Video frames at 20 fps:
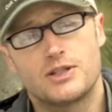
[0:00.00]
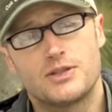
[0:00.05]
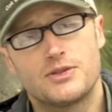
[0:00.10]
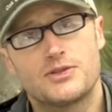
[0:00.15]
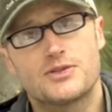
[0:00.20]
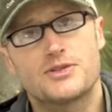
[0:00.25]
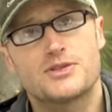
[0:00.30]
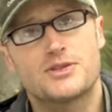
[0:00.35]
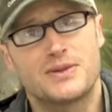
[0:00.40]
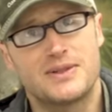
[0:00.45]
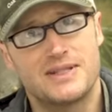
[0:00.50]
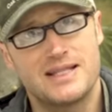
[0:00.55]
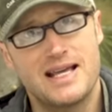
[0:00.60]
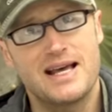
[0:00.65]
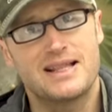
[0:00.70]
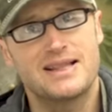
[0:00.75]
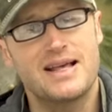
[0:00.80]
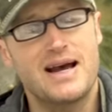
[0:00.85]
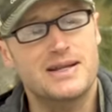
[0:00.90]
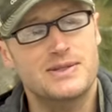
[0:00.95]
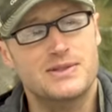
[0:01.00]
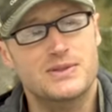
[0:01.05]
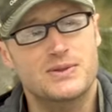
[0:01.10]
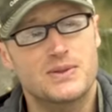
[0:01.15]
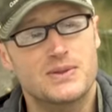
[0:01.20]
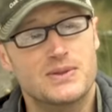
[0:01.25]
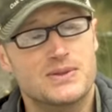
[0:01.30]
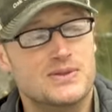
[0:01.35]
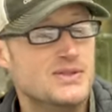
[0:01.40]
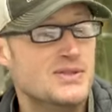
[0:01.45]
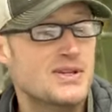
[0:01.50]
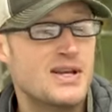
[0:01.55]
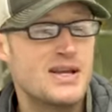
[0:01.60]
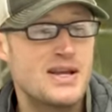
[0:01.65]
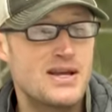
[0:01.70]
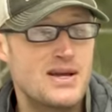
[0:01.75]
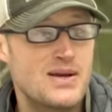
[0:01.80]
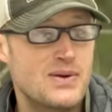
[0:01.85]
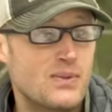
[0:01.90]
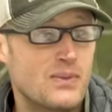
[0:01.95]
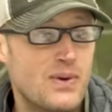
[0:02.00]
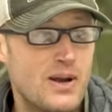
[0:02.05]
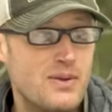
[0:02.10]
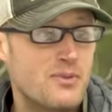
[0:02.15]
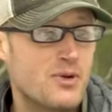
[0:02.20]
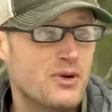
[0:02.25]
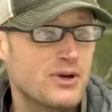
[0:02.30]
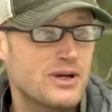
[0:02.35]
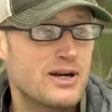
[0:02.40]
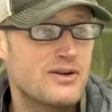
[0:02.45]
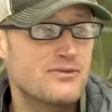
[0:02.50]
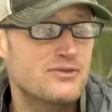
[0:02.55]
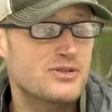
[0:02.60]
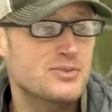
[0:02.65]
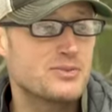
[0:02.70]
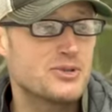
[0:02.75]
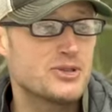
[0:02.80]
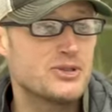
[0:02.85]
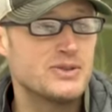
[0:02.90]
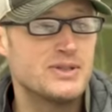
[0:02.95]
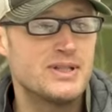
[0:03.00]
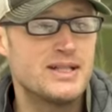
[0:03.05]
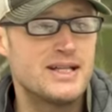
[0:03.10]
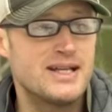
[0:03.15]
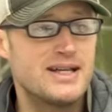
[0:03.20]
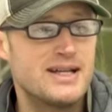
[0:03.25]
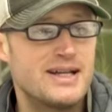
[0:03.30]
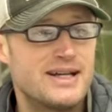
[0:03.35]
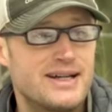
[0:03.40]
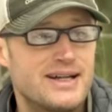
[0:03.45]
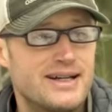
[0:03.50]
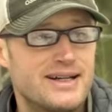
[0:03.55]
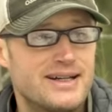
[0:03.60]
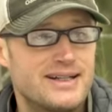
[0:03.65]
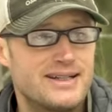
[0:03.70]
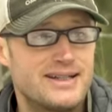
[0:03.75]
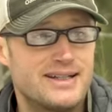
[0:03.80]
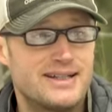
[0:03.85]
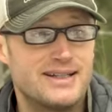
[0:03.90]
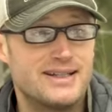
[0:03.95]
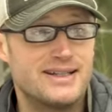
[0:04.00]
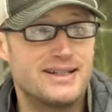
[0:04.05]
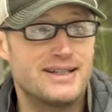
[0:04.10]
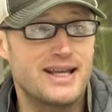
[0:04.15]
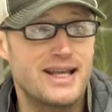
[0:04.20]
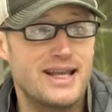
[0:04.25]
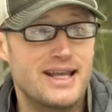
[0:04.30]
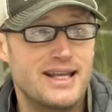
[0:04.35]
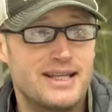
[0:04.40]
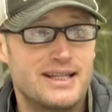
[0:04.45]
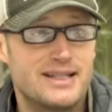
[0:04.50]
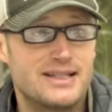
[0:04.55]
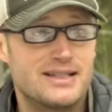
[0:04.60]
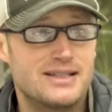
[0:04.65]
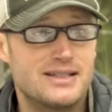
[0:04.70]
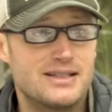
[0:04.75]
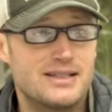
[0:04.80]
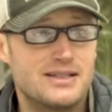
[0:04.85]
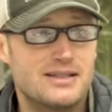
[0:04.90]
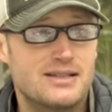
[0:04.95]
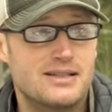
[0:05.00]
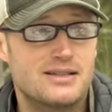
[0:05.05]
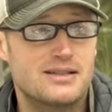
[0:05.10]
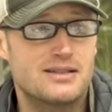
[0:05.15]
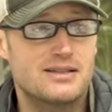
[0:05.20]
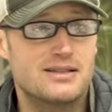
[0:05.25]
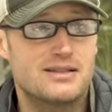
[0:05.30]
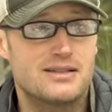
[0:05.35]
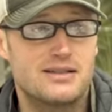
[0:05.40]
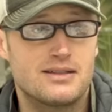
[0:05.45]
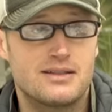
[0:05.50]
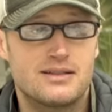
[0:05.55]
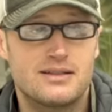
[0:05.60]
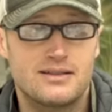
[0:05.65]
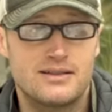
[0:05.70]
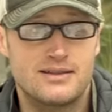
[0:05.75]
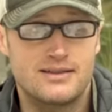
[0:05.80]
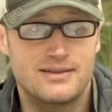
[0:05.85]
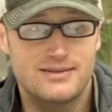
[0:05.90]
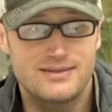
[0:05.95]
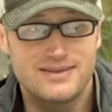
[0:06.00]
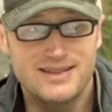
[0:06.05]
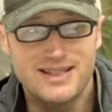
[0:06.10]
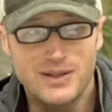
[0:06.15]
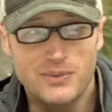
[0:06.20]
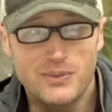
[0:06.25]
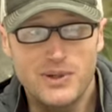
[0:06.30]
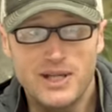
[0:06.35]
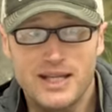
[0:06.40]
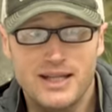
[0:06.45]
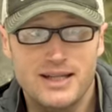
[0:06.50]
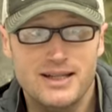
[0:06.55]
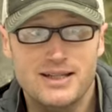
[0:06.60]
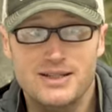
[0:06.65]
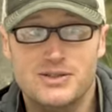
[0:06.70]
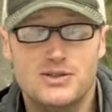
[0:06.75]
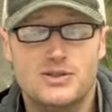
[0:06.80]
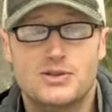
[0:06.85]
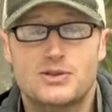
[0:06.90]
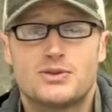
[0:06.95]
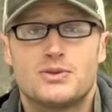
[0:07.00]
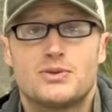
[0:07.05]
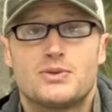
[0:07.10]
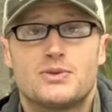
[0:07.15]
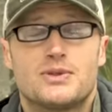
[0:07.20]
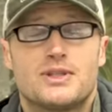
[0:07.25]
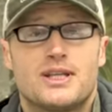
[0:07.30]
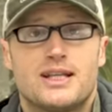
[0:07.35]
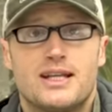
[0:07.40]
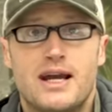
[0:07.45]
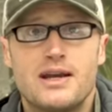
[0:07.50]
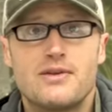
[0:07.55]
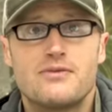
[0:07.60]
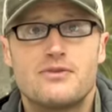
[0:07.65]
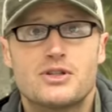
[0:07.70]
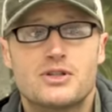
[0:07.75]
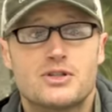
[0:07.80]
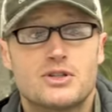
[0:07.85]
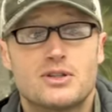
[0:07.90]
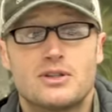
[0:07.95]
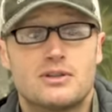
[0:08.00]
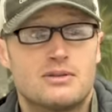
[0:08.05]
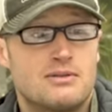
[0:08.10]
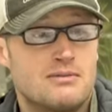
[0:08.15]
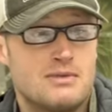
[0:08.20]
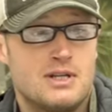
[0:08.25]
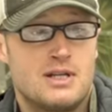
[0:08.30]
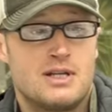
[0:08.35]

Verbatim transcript: I used during that last course. Way more comfortable. And then we get into the night vision.